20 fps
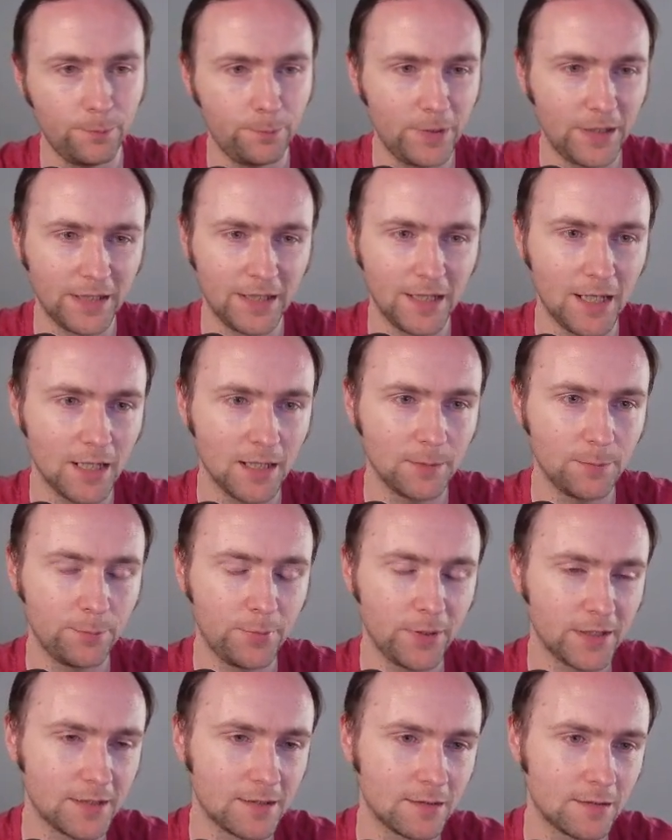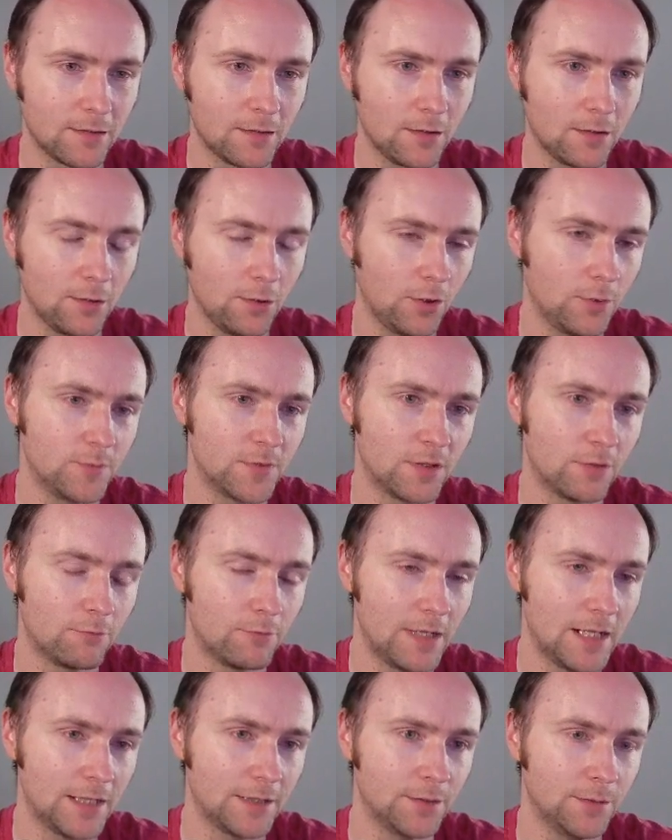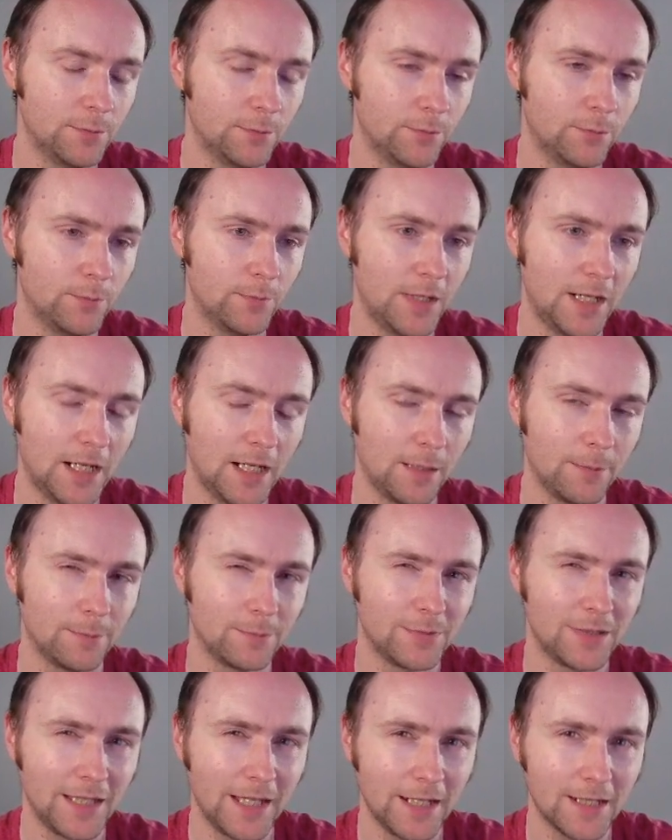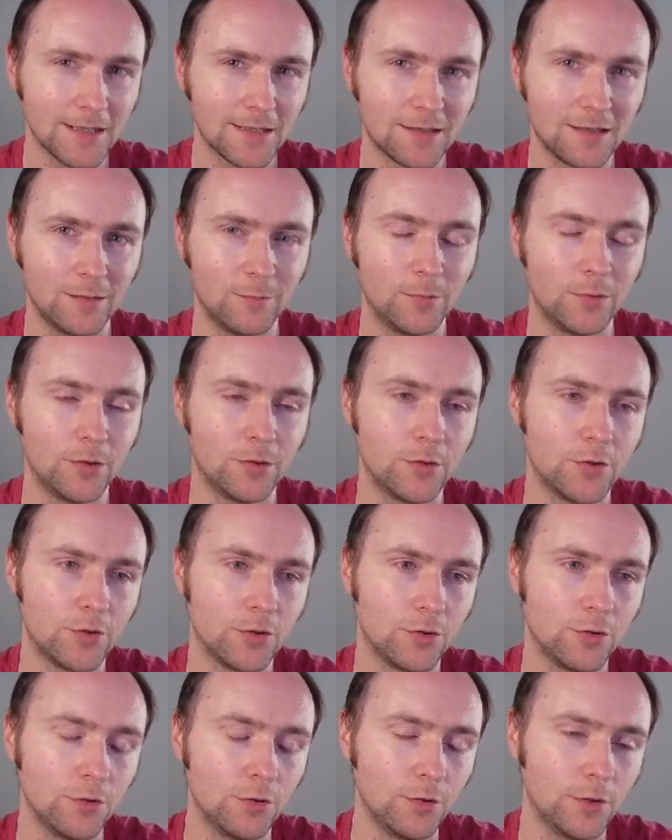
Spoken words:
again, picked clubs at random, kind of similar to